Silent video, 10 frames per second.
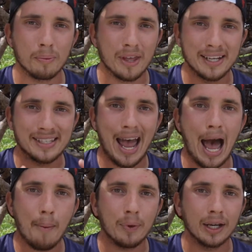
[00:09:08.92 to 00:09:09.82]
that is
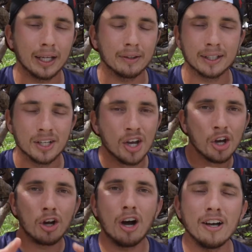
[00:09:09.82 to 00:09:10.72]
happening that's
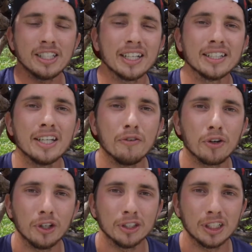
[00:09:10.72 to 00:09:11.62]
causing a
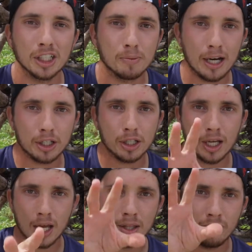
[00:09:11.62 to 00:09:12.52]
difficulty,
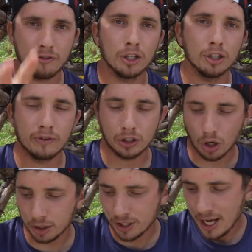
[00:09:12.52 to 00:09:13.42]
especially in the field of
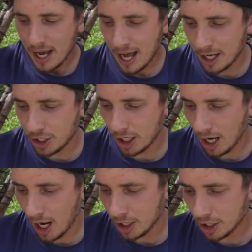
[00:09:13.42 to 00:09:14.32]
adult
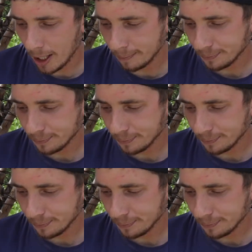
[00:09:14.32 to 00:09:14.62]
education?